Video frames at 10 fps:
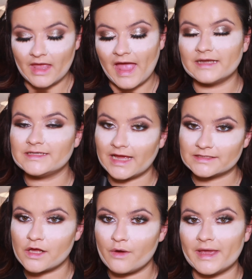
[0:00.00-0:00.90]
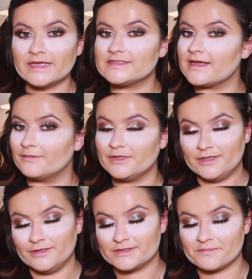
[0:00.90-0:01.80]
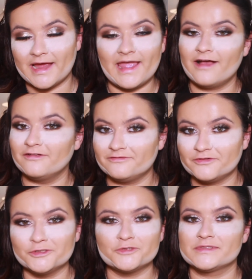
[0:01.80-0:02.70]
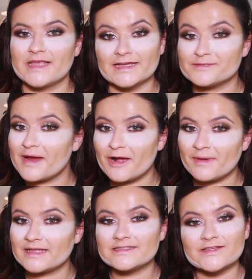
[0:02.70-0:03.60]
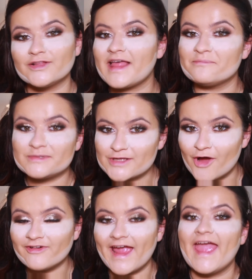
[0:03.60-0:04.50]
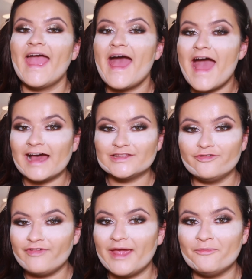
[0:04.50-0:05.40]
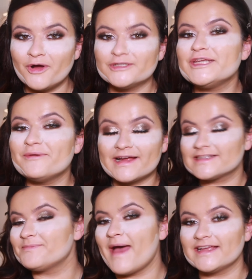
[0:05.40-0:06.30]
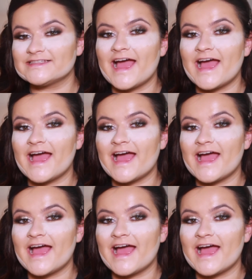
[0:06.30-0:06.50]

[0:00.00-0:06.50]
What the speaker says: And as always, I'm going to use my e.l.f. Ultra Precise Brow Pencil. I'm sorry, I love it. What do you expect?